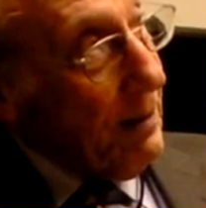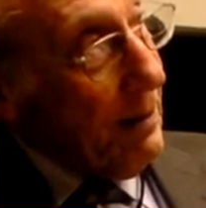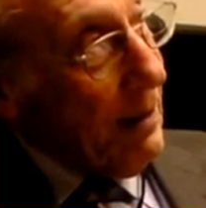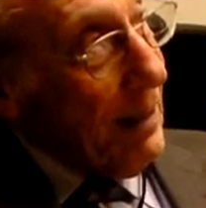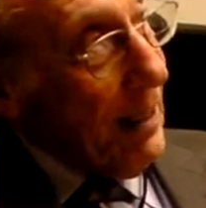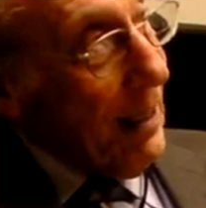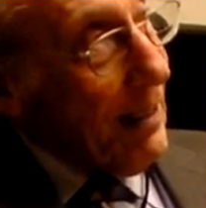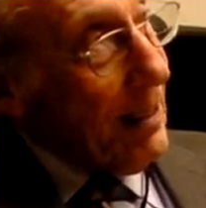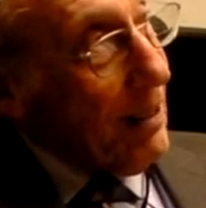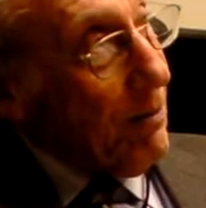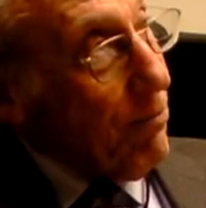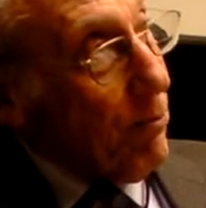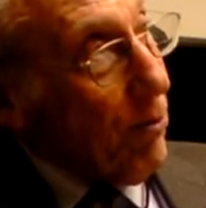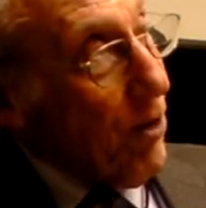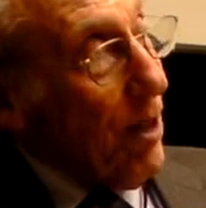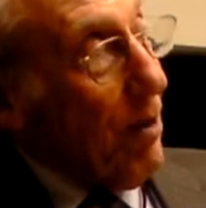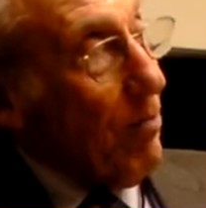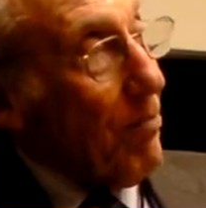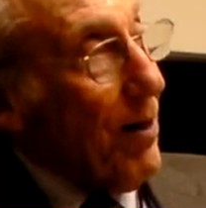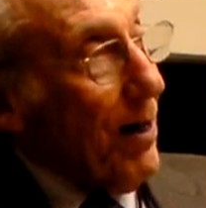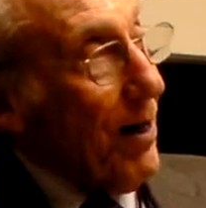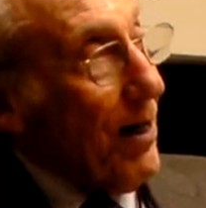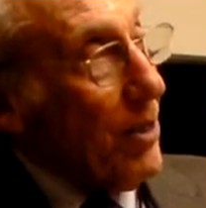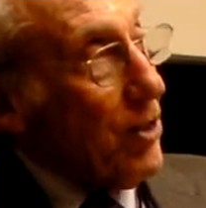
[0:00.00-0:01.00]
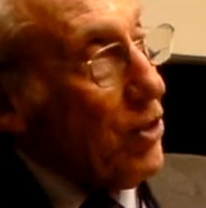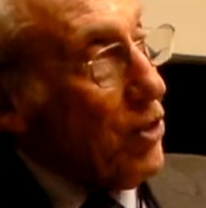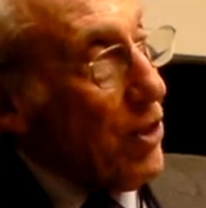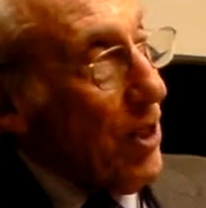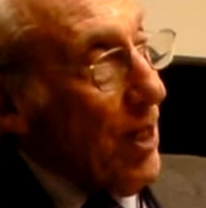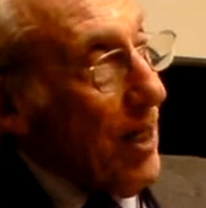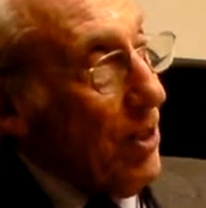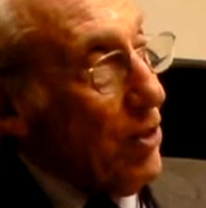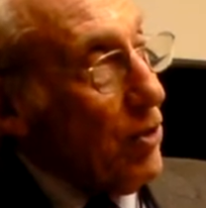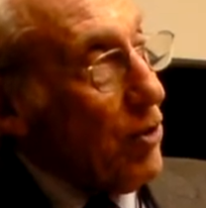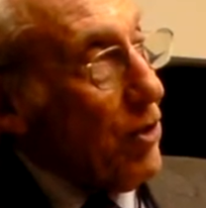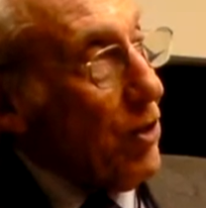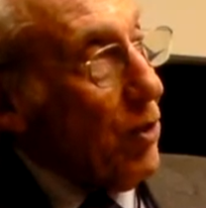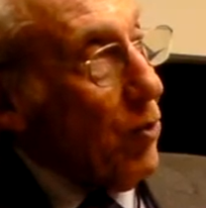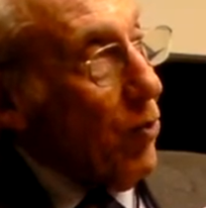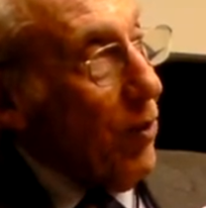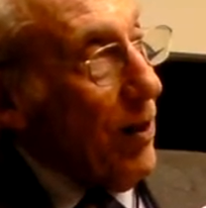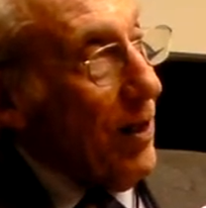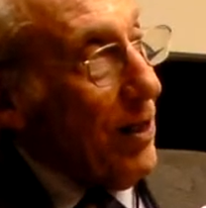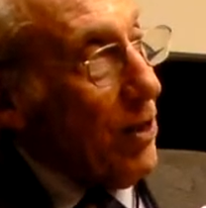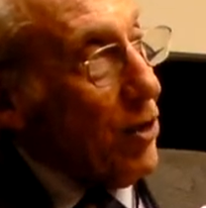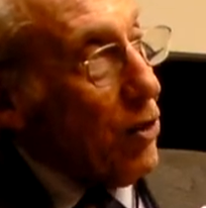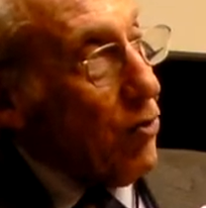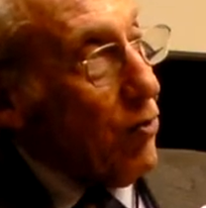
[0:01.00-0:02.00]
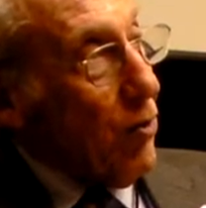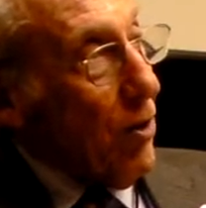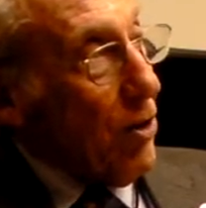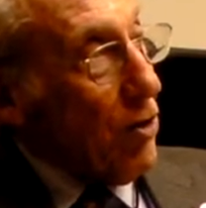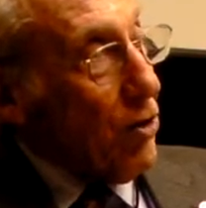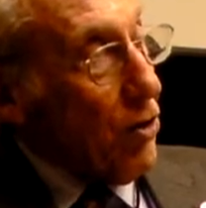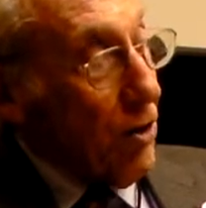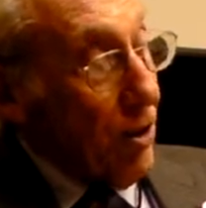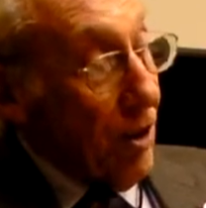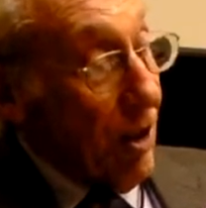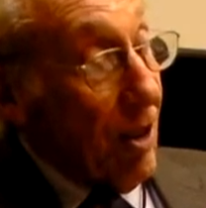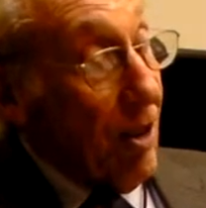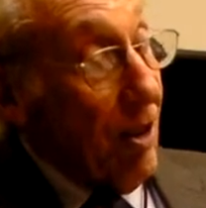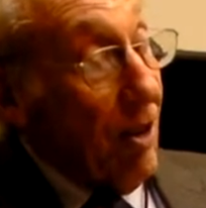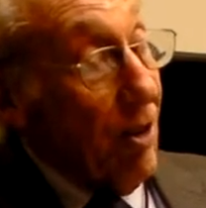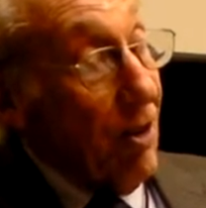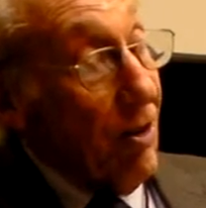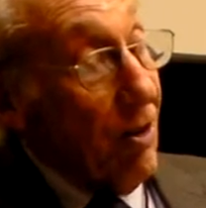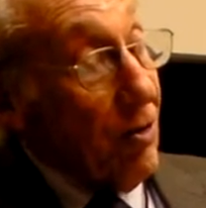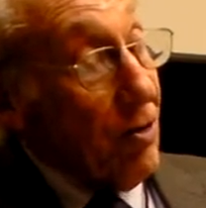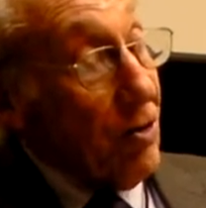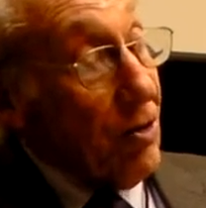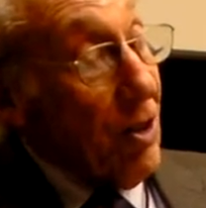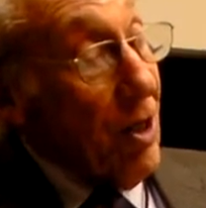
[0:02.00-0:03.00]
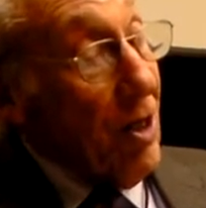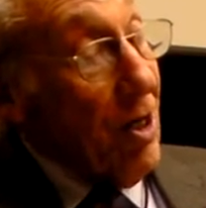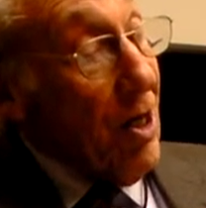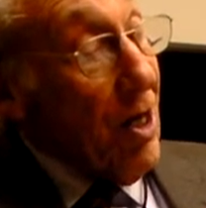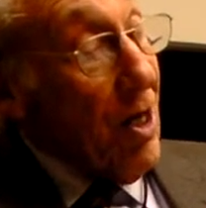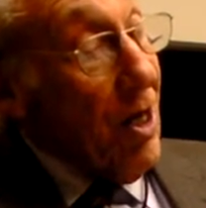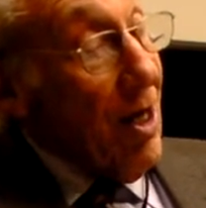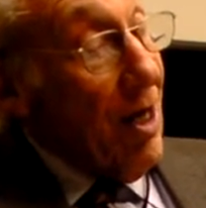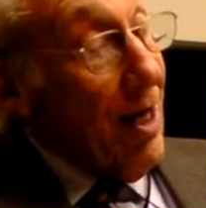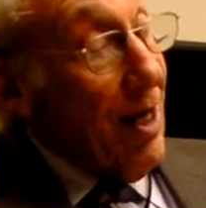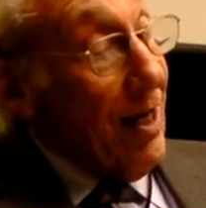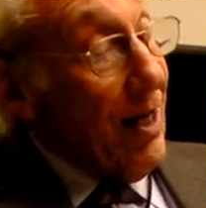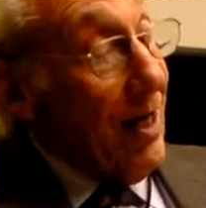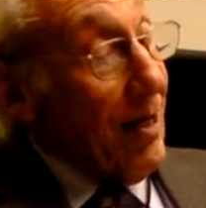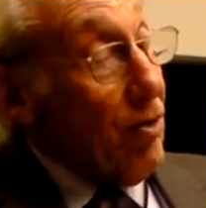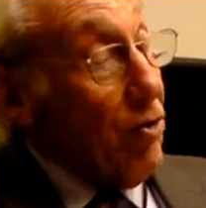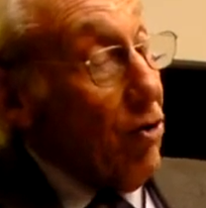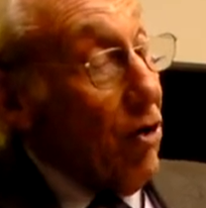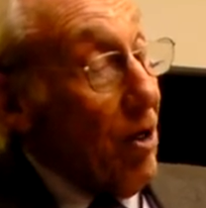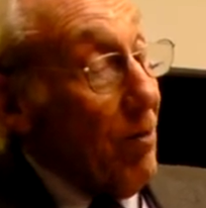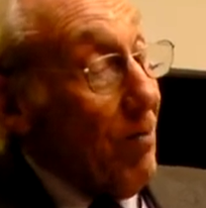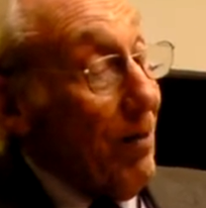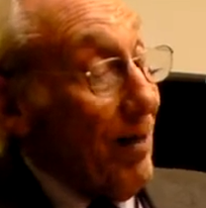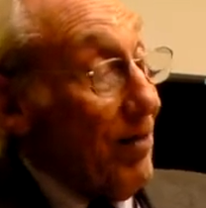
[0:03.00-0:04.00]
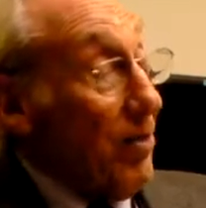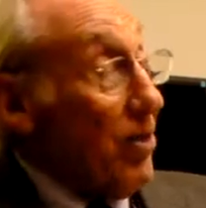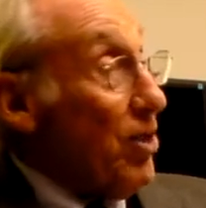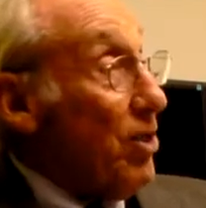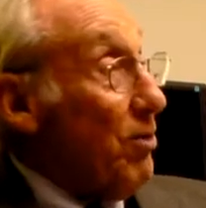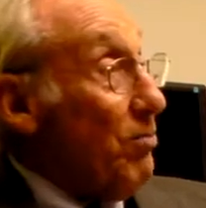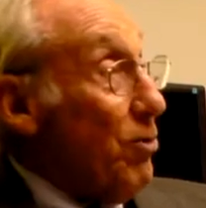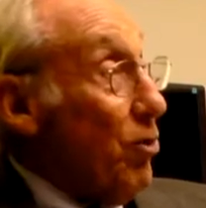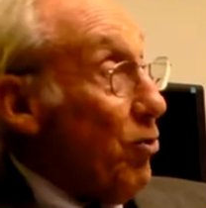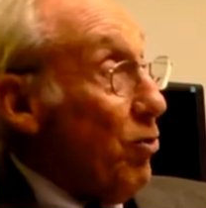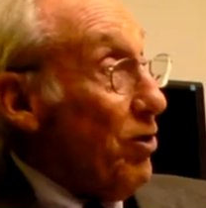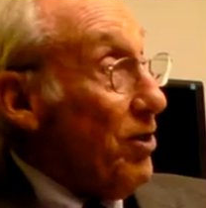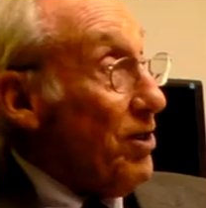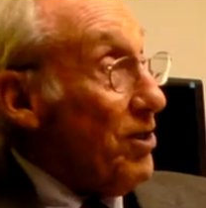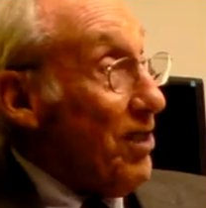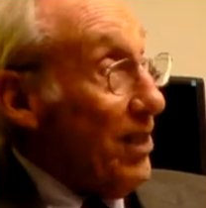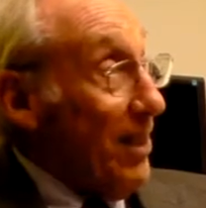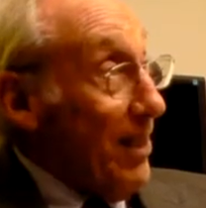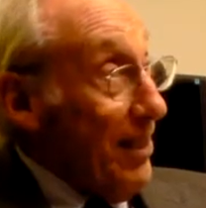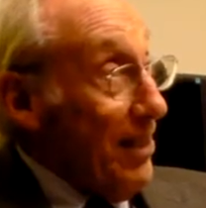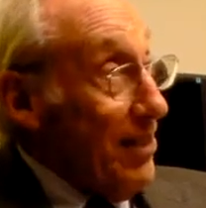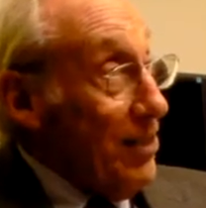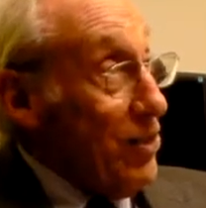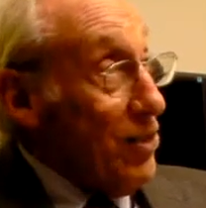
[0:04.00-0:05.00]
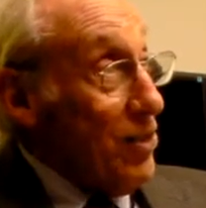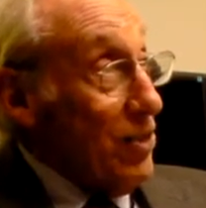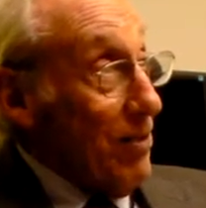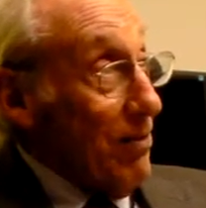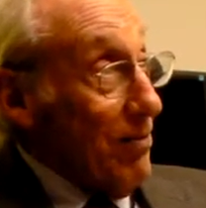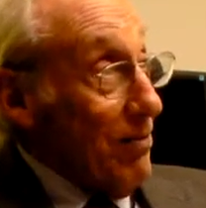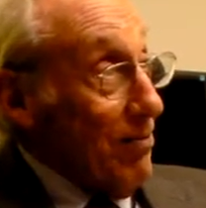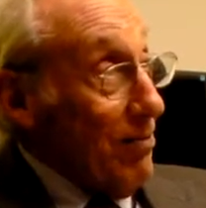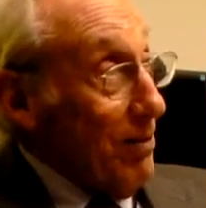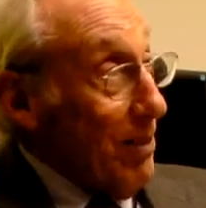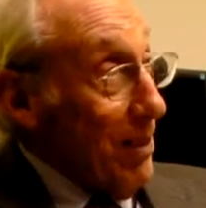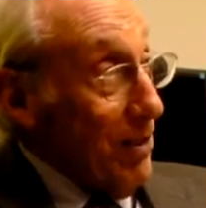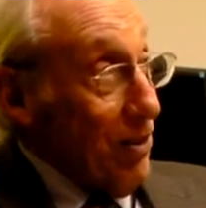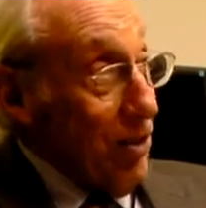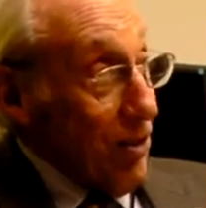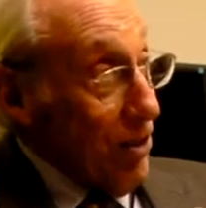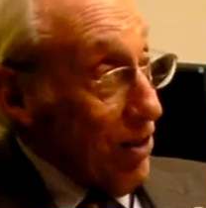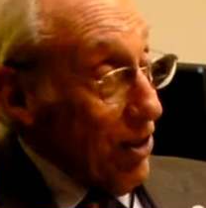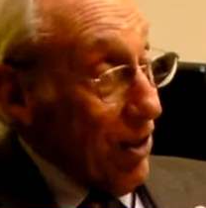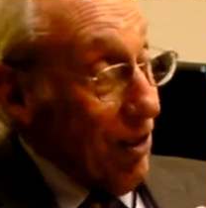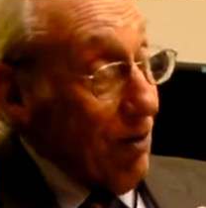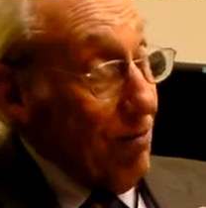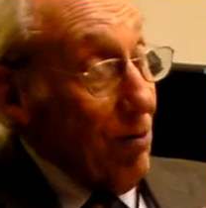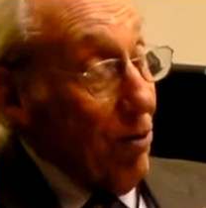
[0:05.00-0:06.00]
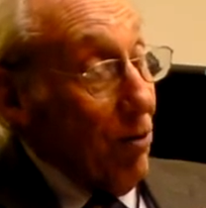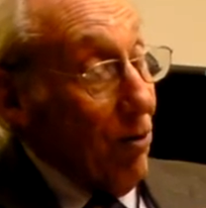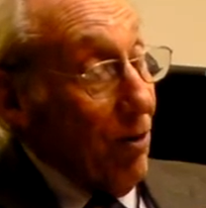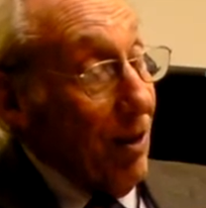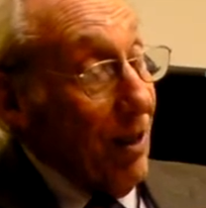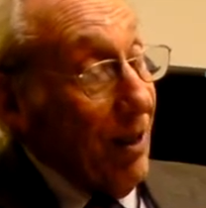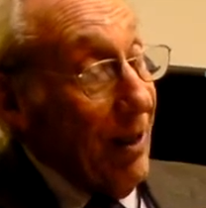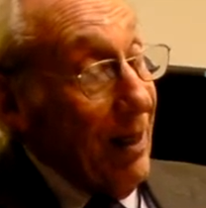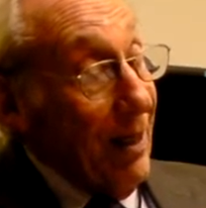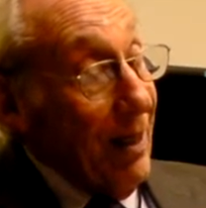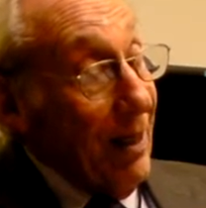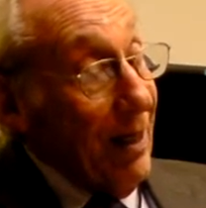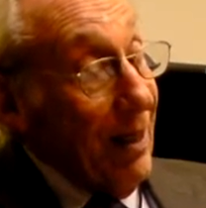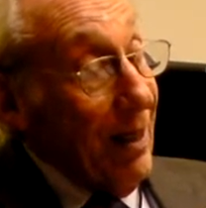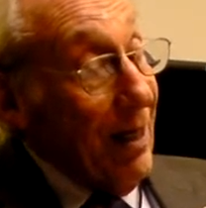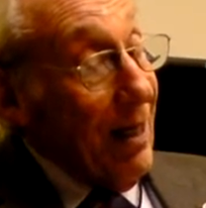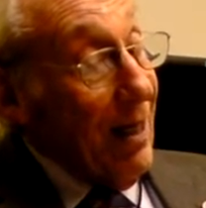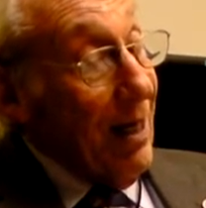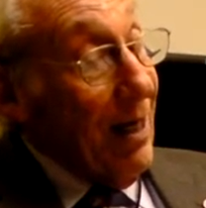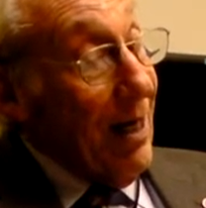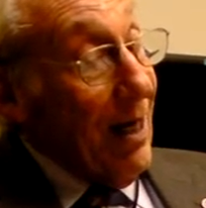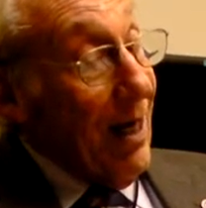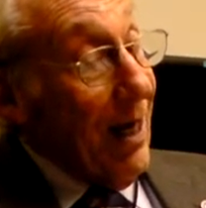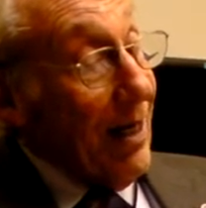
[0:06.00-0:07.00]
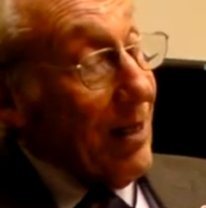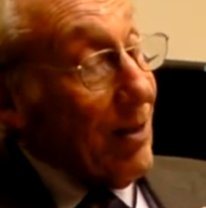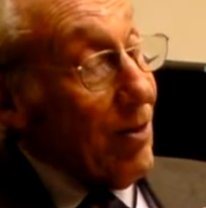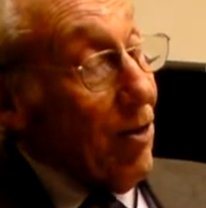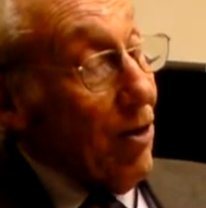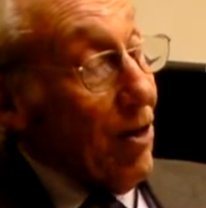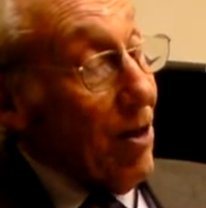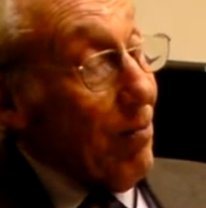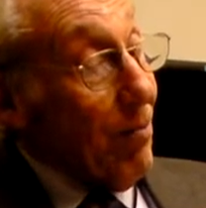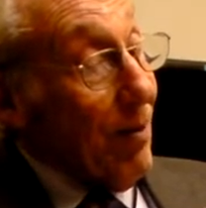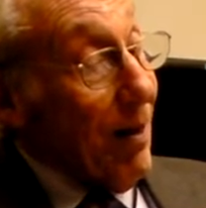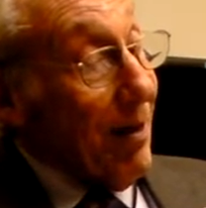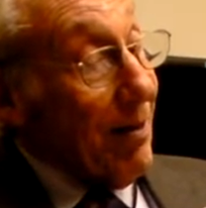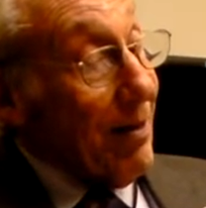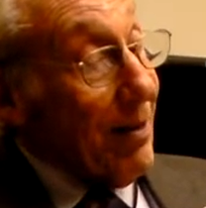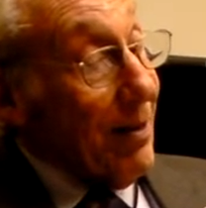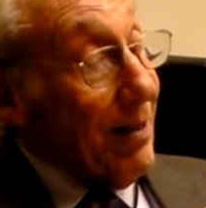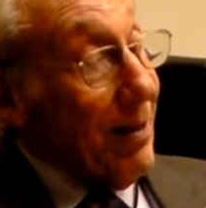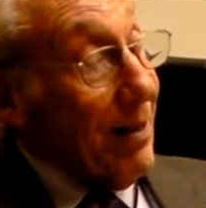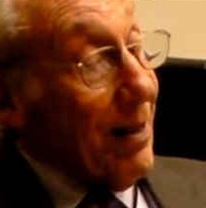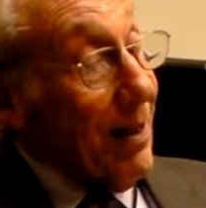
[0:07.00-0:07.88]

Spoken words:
and to bring about a change in the way instruction occurs? And I talk about the communities, not just the community. I talk about